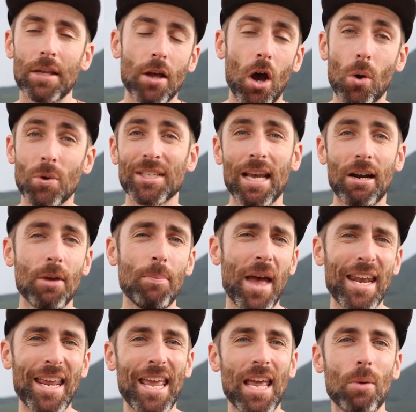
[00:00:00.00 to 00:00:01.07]
The whole
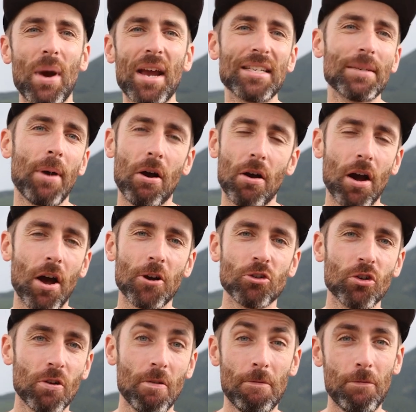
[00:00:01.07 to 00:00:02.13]
Steripen here weighs about
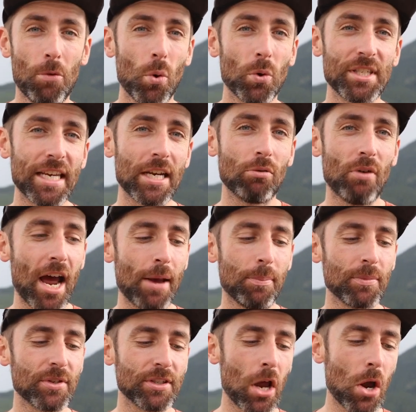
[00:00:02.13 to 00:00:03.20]
140
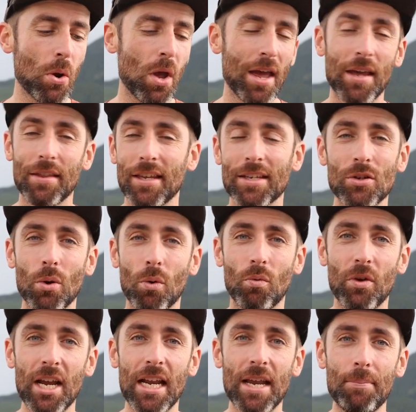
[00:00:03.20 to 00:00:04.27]
grams, so there's
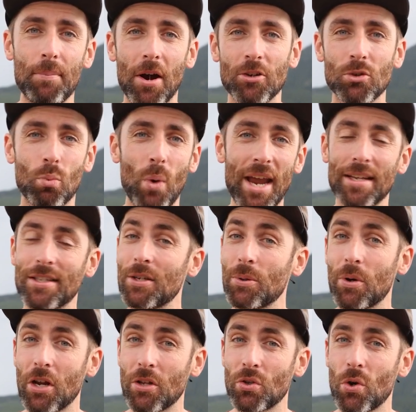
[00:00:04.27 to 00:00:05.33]
not really much weight
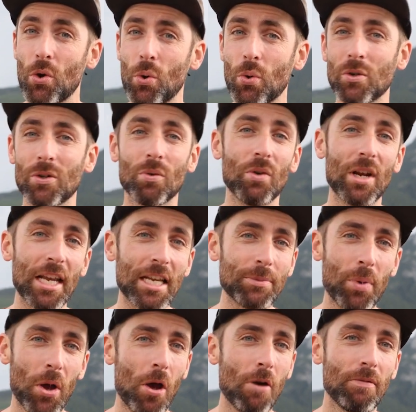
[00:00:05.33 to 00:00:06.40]
to it at all. So it really
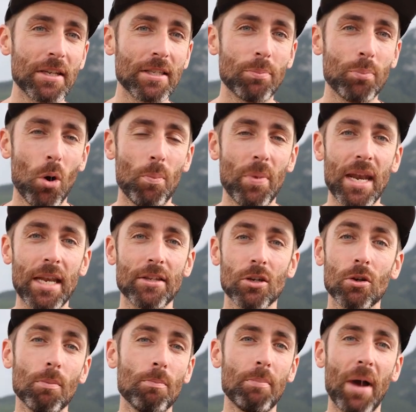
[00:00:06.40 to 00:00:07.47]
is perfect to pop
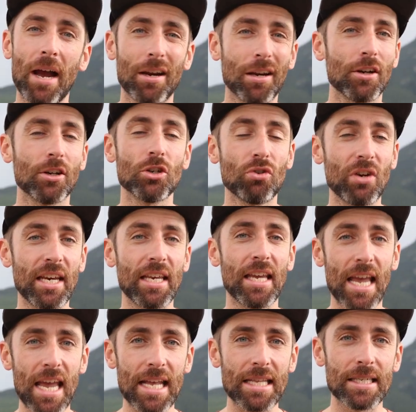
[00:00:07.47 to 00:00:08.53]
into your backcountry
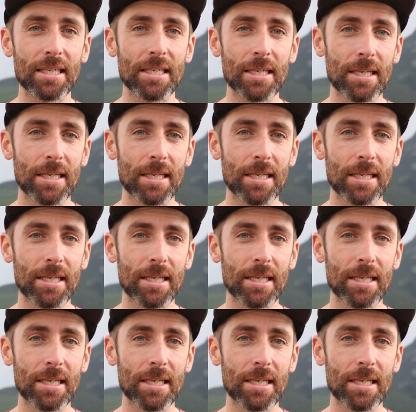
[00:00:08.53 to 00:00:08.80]
kit.